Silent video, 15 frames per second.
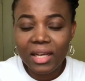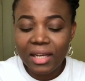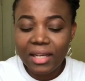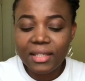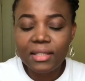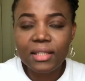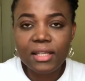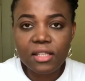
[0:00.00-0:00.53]

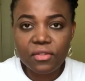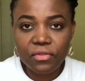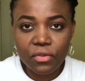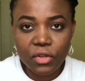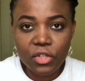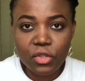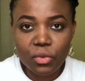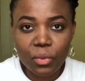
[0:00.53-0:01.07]
in this
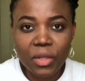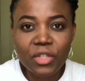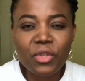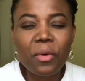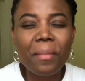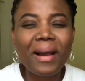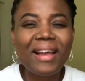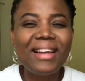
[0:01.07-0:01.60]
first week
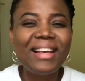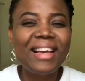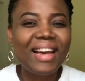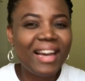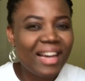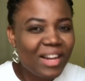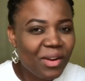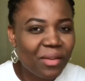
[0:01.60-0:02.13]
so by the
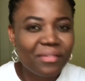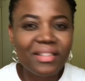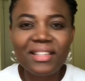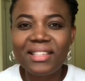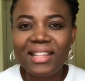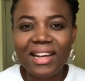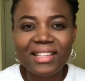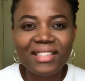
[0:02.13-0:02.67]
end of these
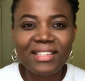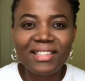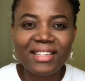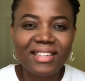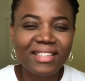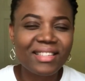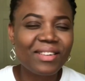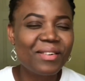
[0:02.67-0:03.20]
30
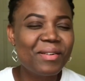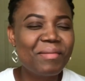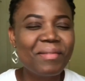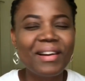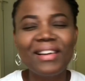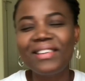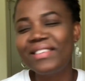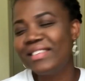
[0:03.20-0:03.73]
days oh
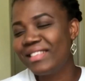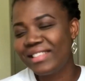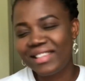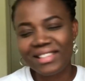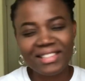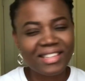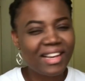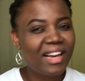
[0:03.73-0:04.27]
my
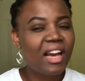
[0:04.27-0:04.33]
goodness